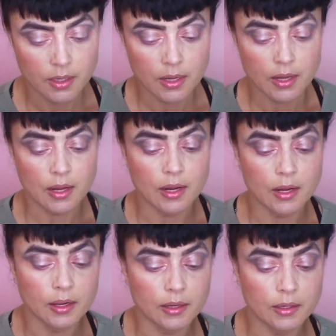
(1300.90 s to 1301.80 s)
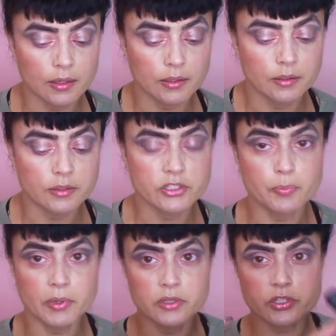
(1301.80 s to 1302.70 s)
and
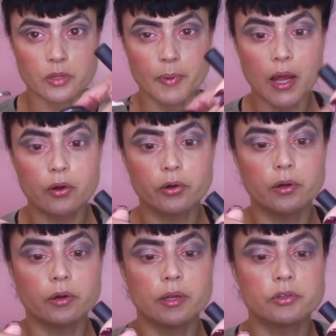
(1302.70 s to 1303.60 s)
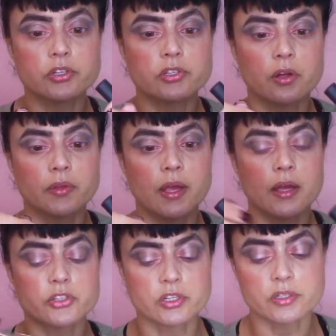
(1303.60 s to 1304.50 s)
dip it into the powder and just on the
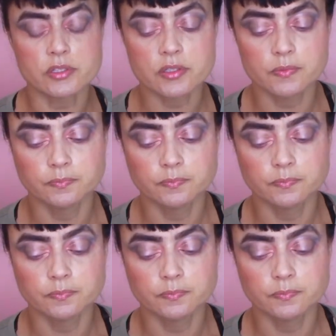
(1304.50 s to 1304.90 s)
edges.